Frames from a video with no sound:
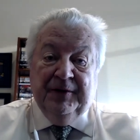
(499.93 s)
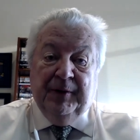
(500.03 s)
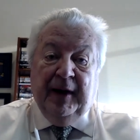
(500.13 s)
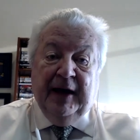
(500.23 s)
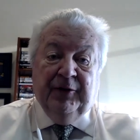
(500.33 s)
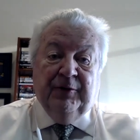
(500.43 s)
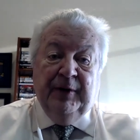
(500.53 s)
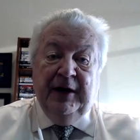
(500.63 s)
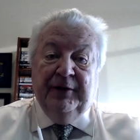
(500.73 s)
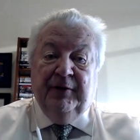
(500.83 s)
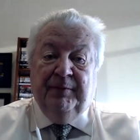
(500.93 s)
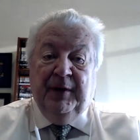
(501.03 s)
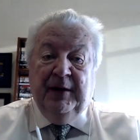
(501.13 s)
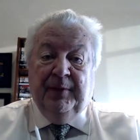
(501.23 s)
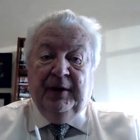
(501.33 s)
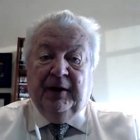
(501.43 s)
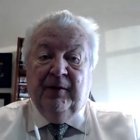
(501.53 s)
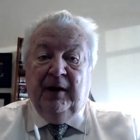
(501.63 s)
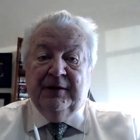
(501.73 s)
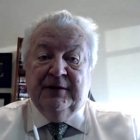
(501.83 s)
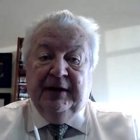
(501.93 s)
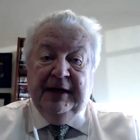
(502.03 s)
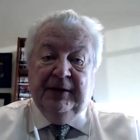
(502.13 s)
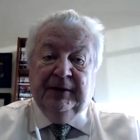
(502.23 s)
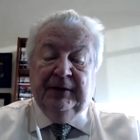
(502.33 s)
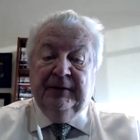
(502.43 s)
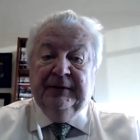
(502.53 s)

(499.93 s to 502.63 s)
So I had 300 people across legal,